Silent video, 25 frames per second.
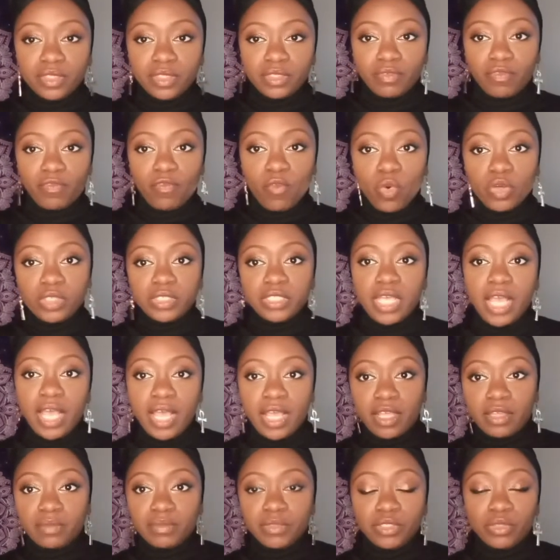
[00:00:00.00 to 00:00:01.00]
four
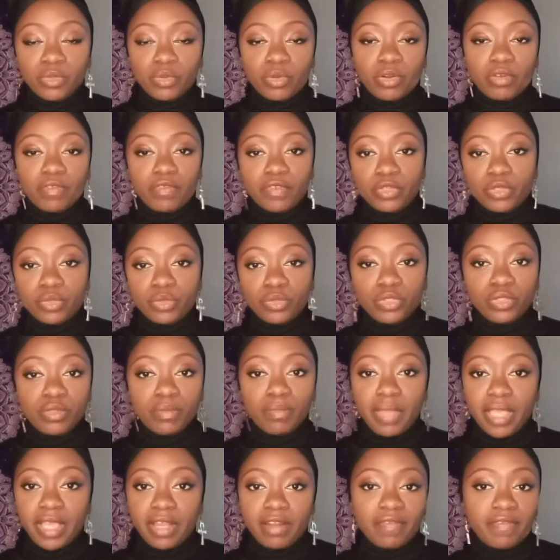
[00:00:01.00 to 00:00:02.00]
times in order for you to
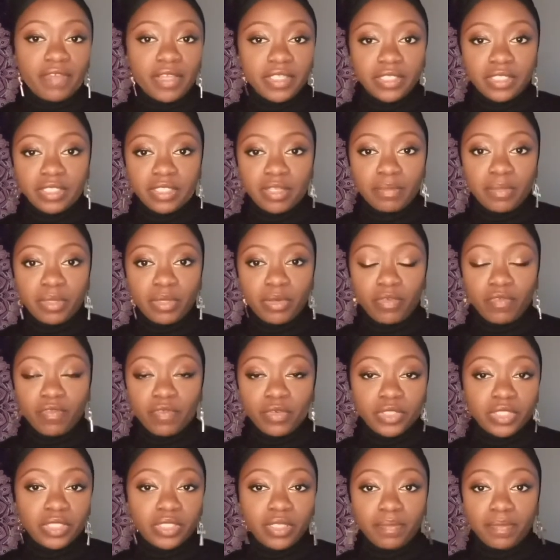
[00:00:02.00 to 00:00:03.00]
manifest something or
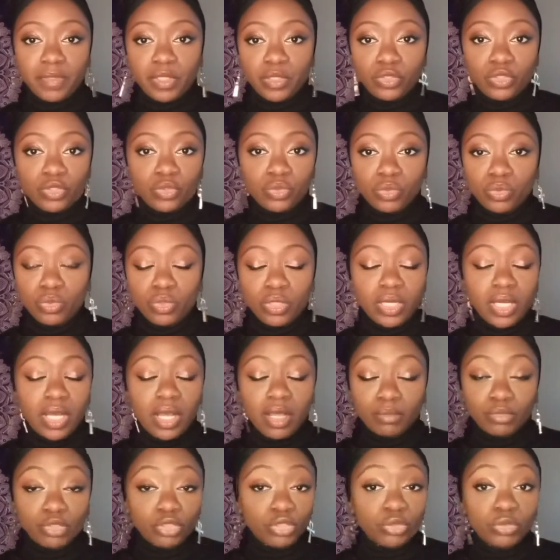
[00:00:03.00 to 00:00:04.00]
for something to
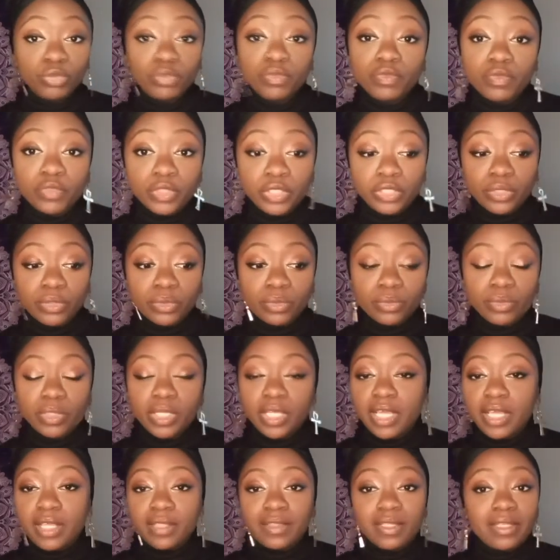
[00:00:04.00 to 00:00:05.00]
come true for you,
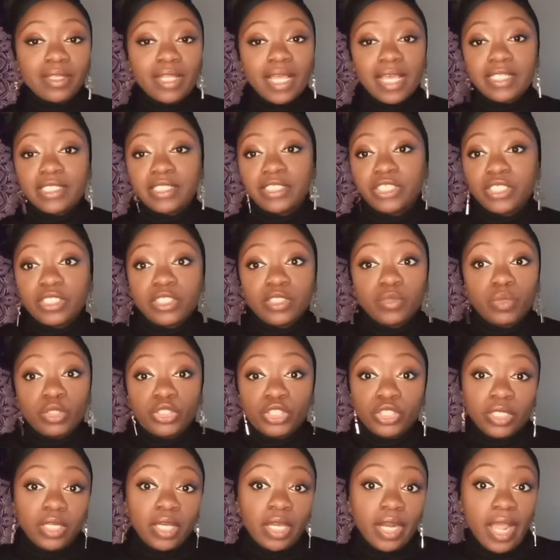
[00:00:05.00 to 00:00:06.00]
then that's just
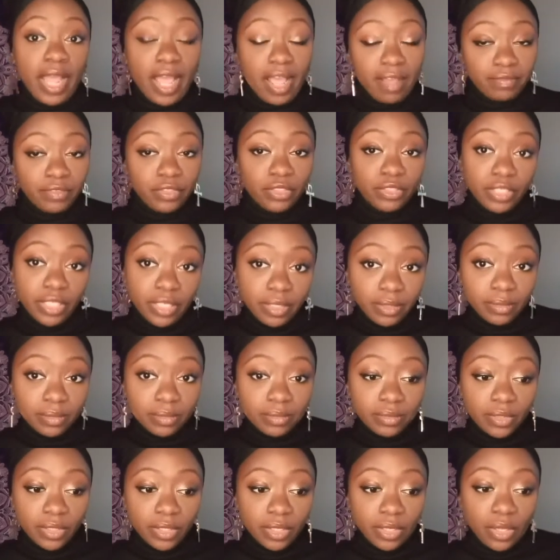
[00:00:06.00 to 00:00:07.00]
what you're going to have to do.
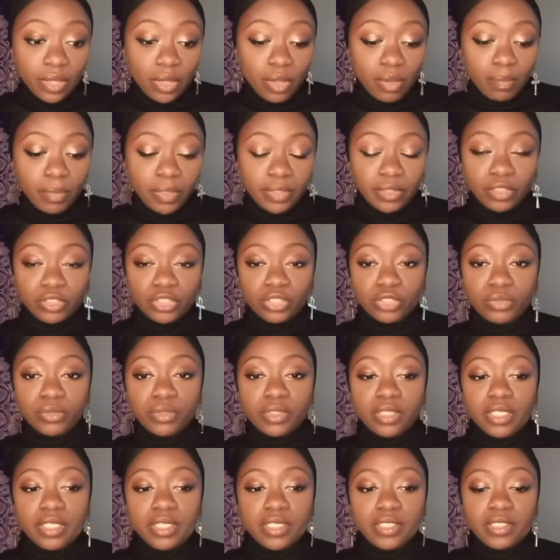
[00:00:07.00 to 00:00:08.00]
But the
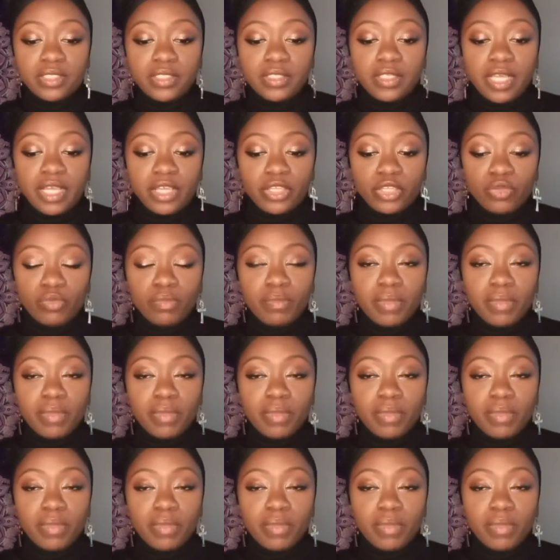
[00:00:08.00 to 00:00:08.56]
truth is that you